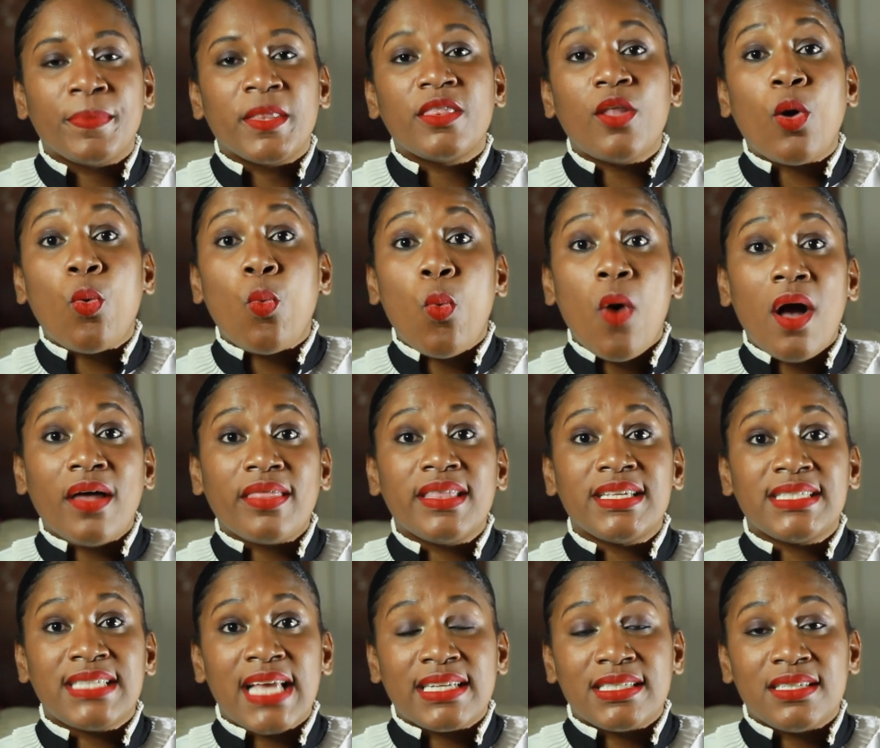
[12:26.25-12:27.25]
Now, what
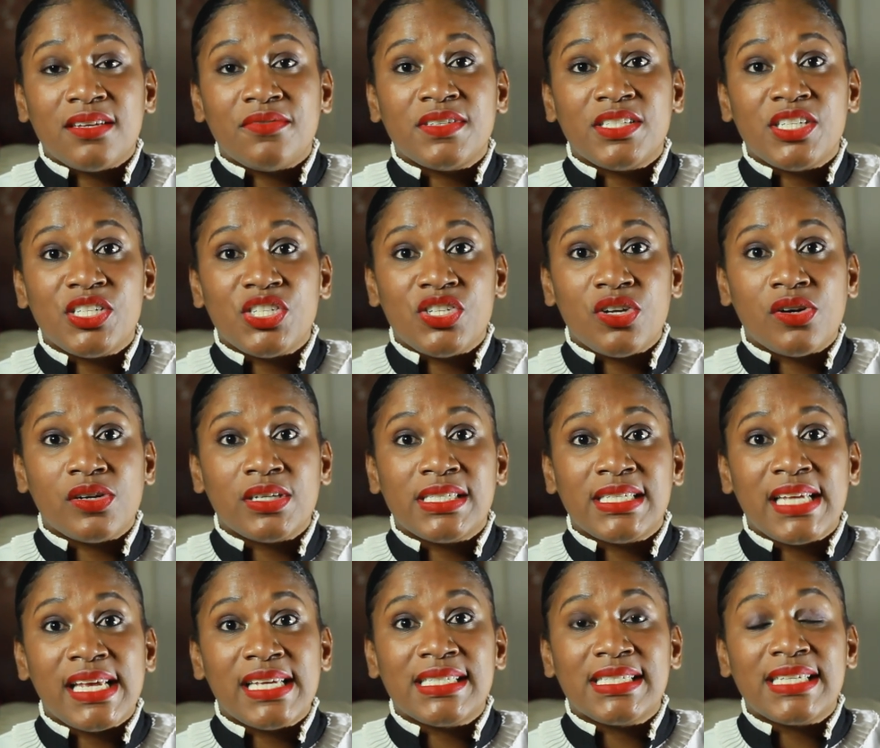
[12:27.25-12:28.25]
this activity
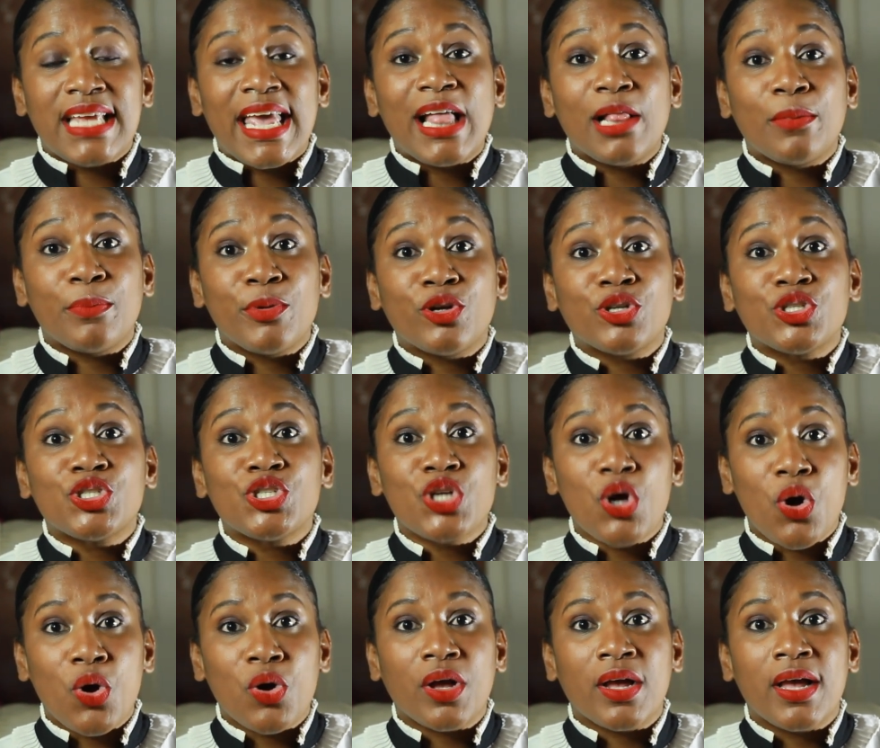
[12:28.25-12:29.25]
does is to help your
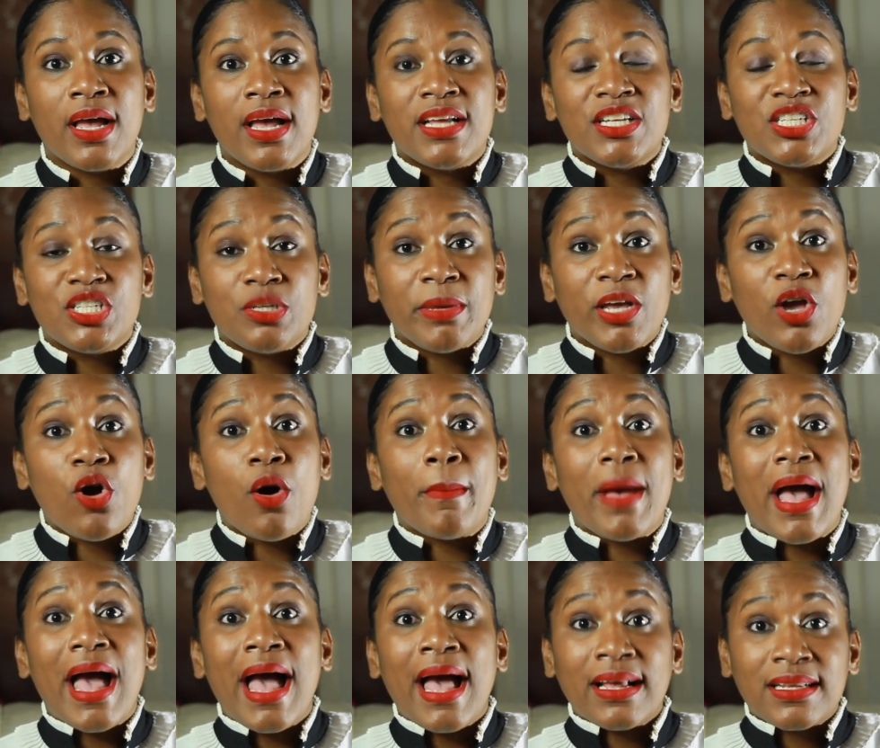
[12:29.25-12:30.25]
tongue to
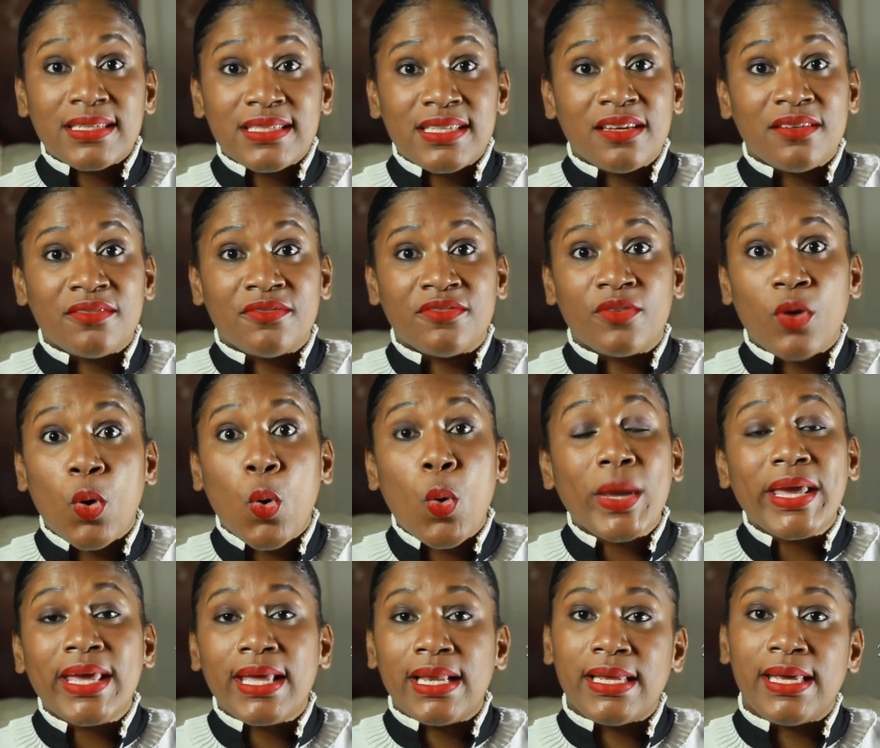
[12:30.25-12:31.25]
become active
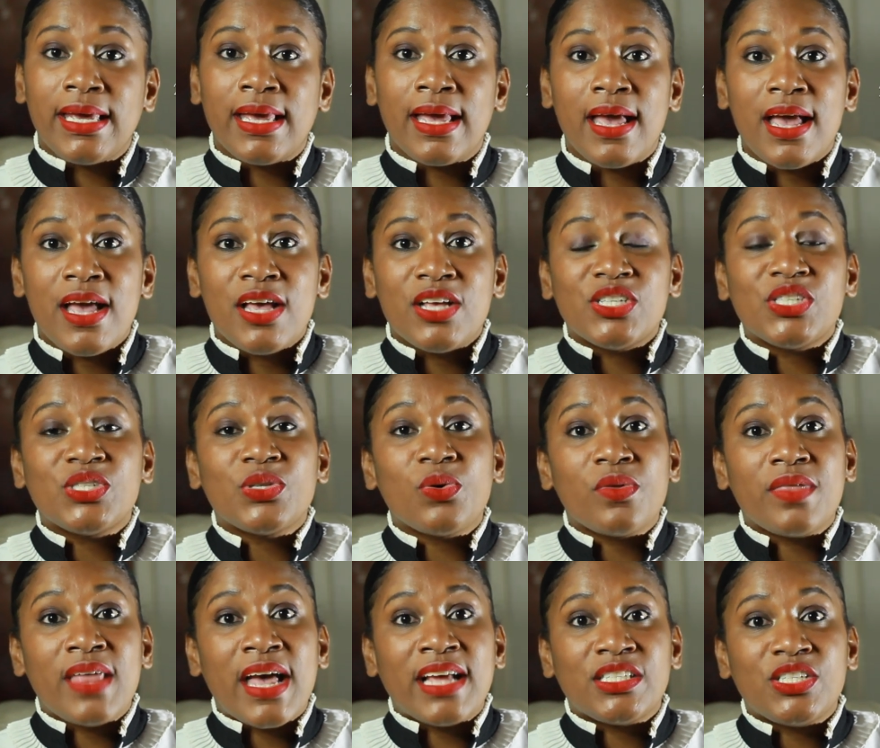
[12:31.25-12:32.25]
quickly
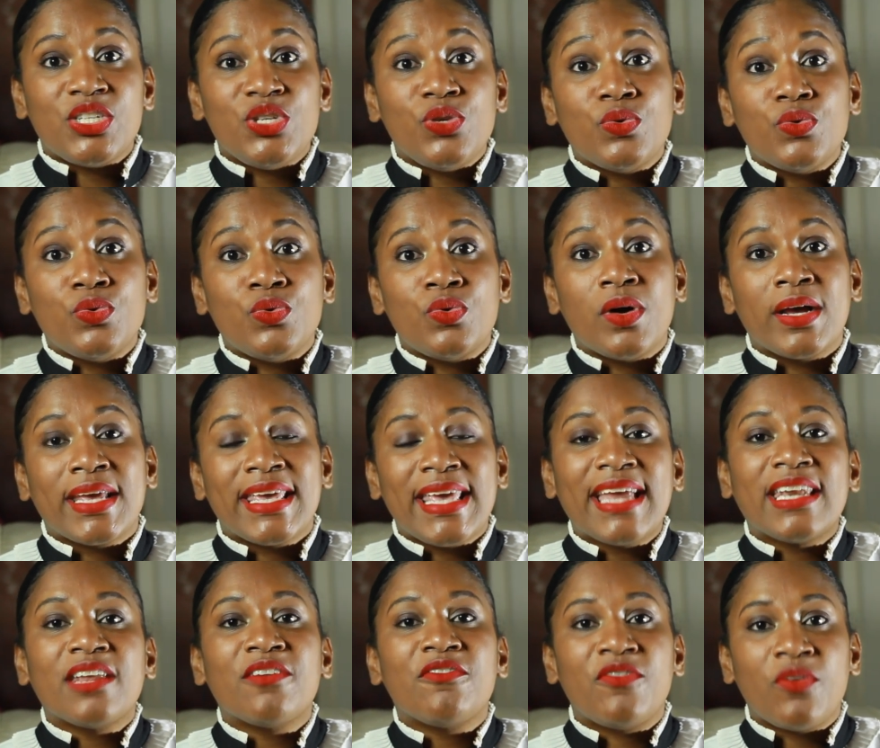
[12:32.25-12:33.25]
so that you
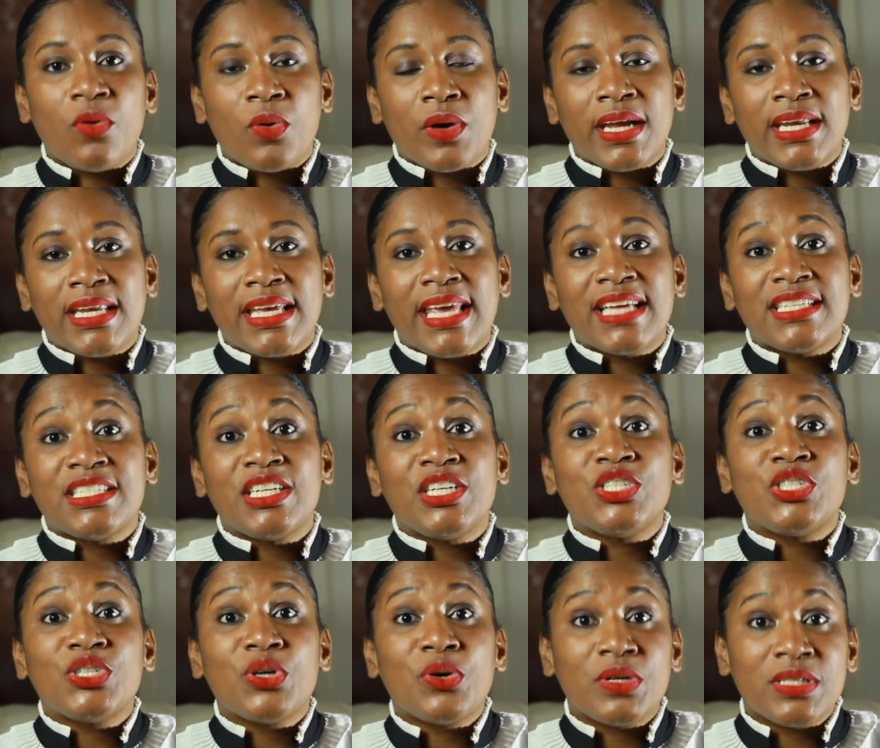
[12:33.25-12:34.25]
can avoid
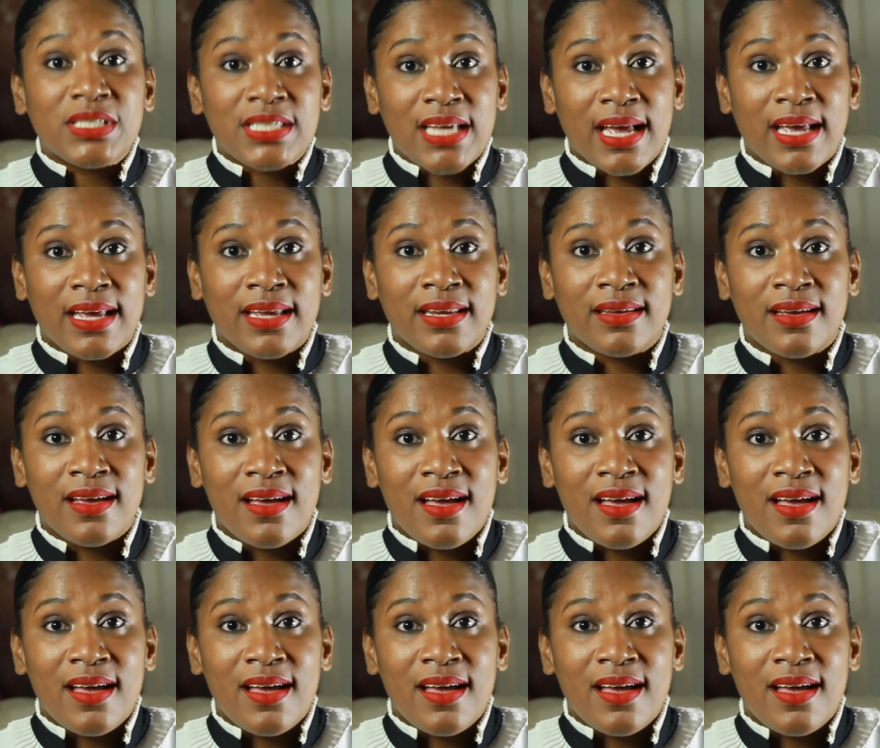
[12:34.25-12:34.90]
getting tongue tied.